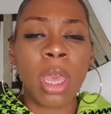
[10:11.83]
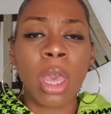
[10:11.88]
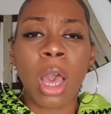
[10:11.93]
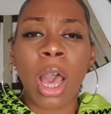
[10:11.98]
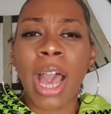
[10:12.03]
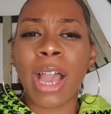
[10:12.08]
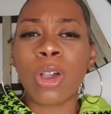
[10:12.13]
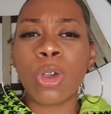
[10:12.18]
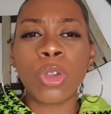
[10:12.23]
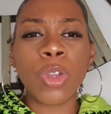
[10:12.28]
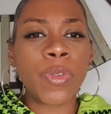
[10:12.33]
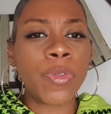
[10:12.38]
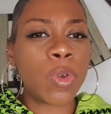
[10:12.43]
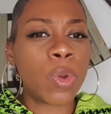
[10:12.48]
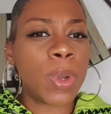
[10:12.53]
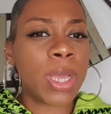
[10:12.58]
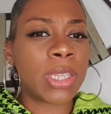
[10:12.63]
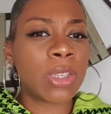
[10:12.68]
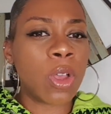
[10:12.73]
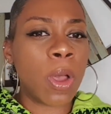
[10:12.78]
I could have
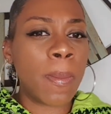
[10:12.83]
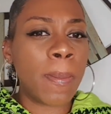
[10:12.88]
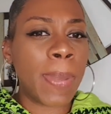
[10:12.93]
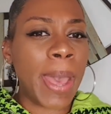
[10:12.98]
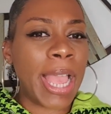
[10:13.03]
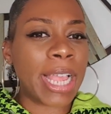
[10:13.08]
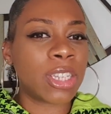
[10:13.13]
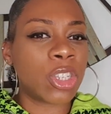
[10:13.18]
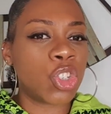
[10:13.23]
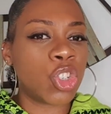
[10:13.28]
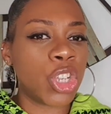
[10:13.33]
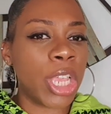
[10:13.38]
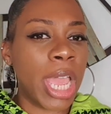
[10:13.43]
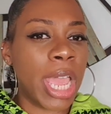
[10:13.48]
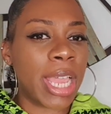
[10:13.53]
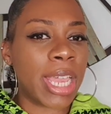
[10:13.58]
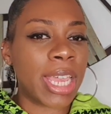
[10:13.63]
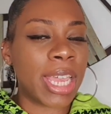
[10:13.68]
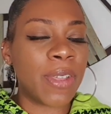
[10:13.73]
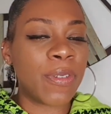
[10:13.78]
always gone back to
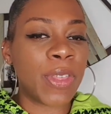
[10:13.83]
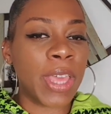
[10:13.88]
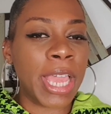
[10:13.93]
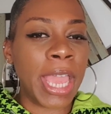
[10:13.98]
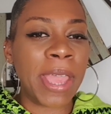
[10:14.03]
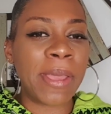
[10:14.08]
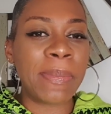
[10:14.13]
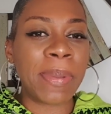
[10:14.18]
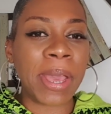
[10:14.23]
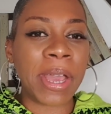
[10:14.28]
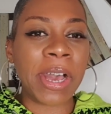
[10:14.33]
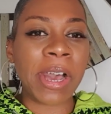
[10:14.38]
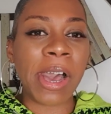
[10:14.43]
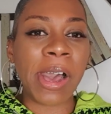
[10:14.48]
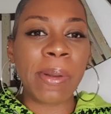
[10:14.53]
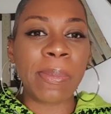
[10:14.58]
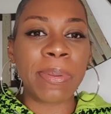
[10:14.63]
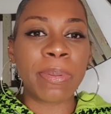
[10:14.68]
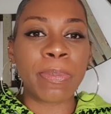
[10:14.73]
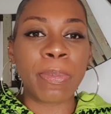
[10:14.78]
check if they came back
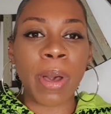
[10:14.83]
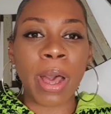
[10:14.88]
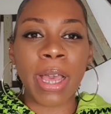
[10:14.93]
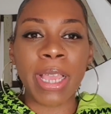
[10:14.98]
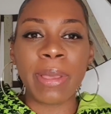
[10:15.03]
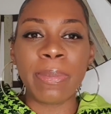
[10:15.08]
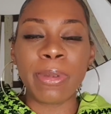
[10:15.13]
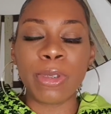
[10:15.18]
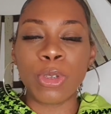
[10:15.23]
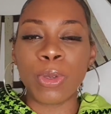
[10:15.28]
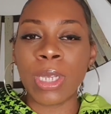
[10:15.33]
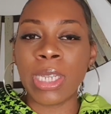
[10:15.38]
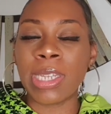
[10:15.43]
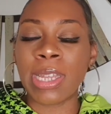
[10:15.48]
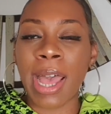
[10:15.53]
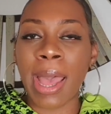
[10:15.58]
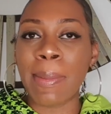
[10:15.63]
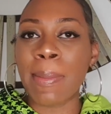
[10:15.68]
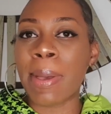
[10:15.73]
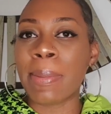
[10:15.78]
up, but in between
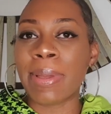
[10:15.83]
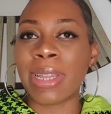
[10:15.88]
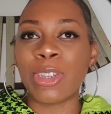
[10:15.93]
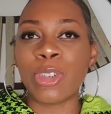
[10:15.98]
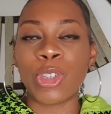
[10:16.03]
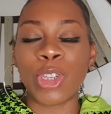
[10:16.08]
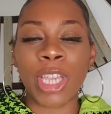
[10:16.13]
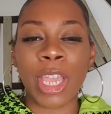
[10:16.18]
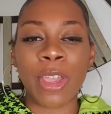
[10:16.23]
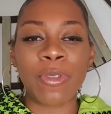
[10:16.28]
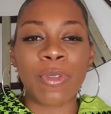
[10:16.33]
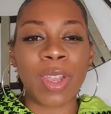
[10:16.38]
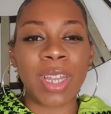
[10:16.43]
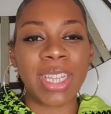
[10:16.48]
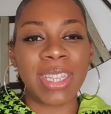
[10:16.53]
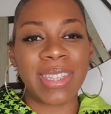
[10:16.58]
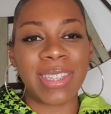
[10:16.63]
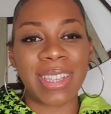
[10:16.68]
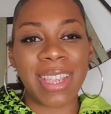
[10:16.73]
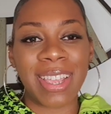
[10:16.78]
time I managed to get really
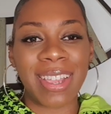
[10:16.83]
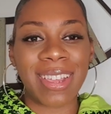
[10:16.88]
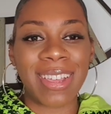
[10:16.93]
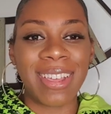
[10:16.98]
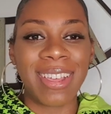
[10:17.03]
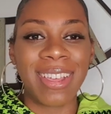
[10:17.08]
sick